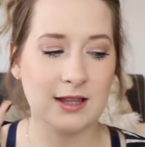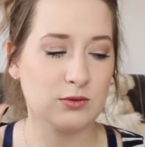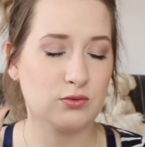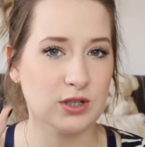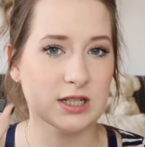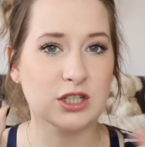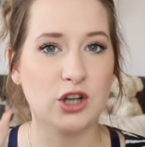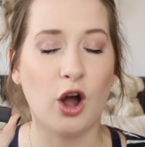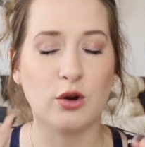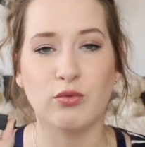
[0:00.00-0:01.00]
there's a really
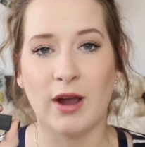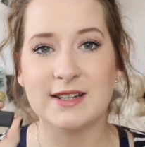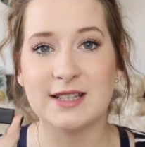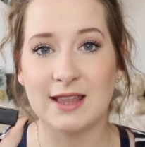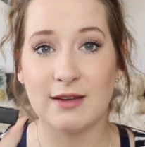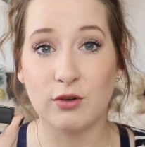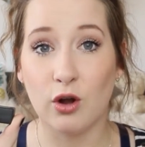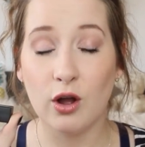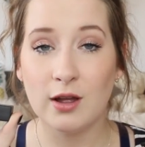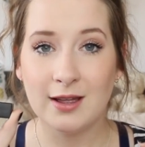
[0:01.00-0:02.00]
dark red that they've
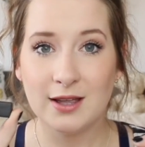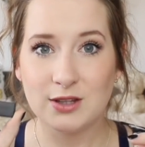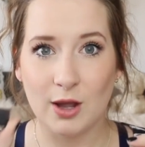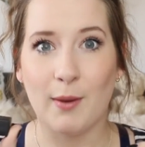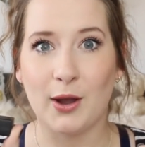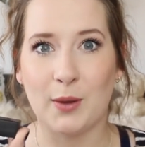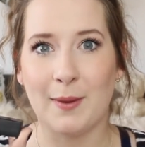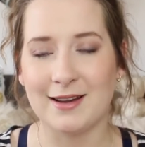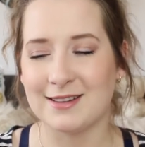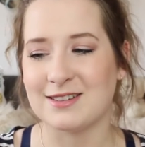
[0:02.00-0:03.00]
got, so I might go
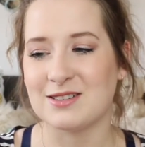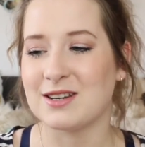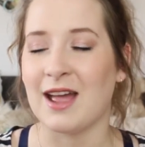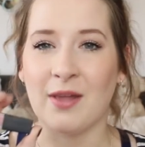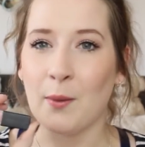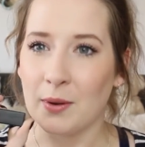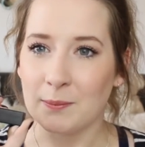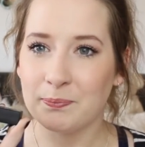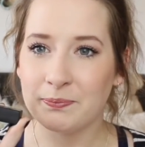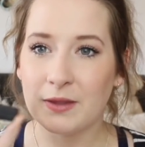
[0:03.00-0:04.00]
back and get that one